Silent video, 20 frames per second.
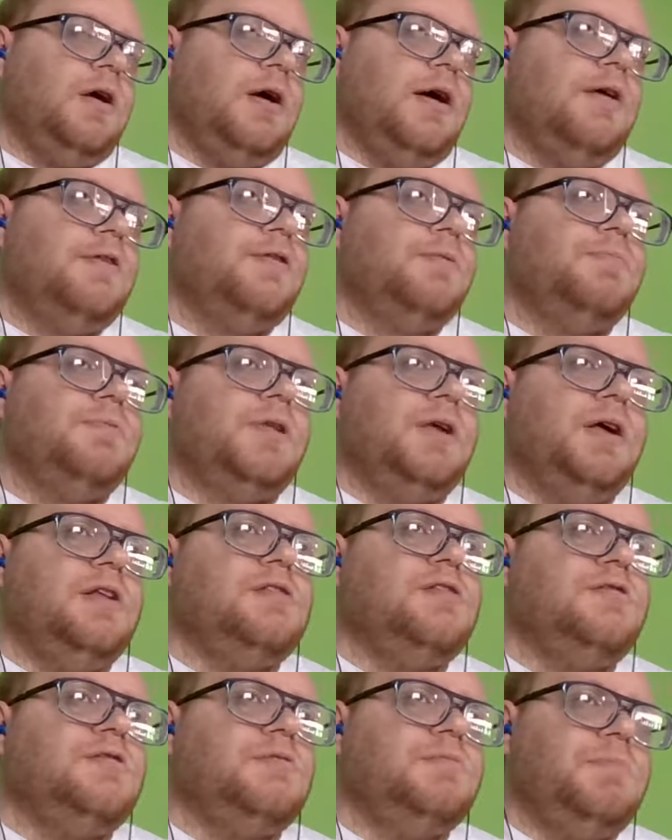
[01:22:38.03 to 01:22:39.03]
other
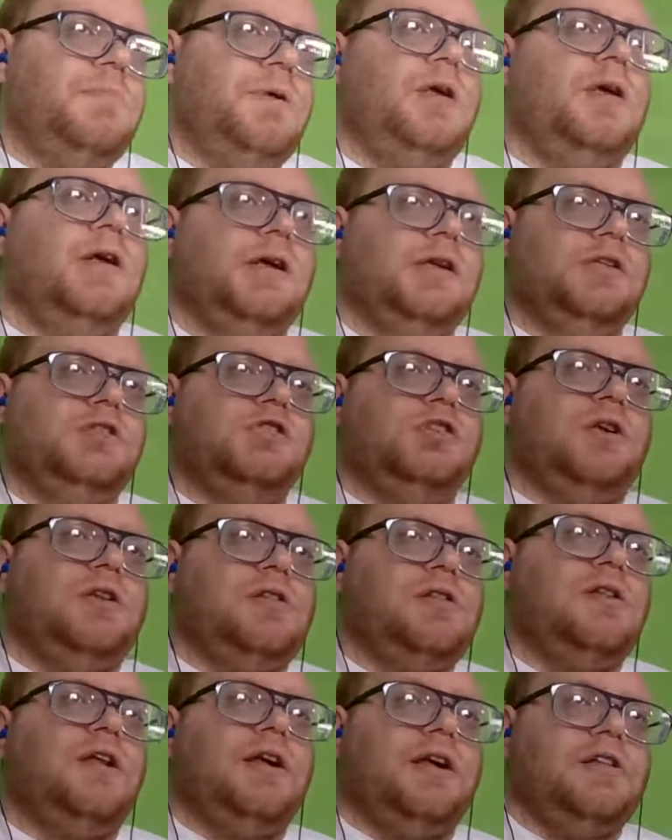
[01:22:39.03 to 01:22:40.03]
places being
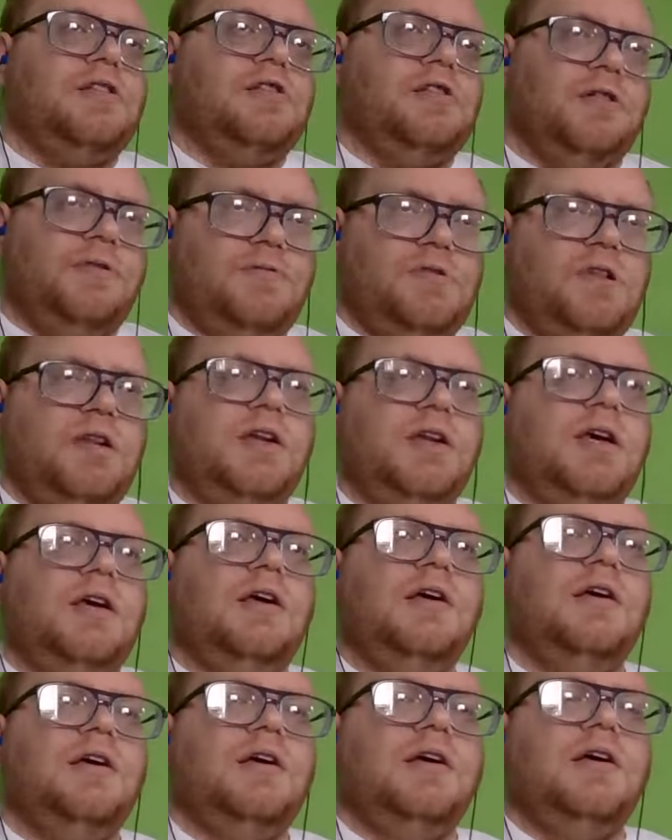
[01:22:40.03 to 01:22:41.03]
just like Surf
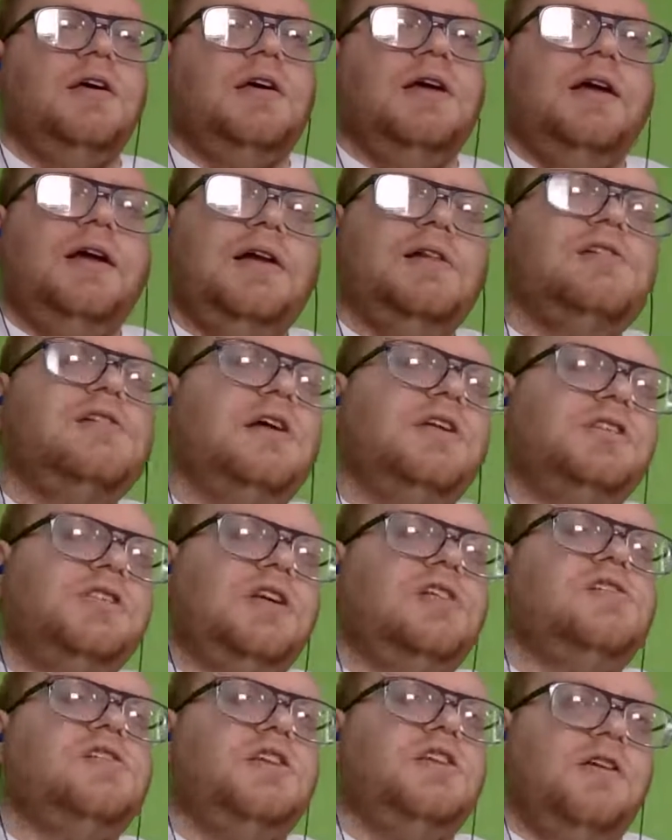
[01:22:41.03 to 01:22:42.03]
City, it's not
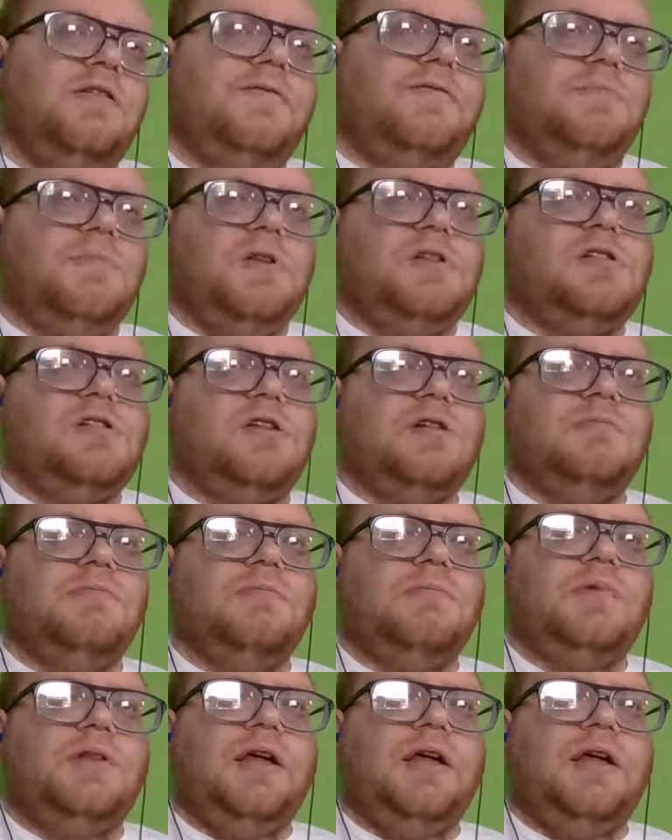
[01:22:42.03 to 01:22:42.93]
just a euphemism.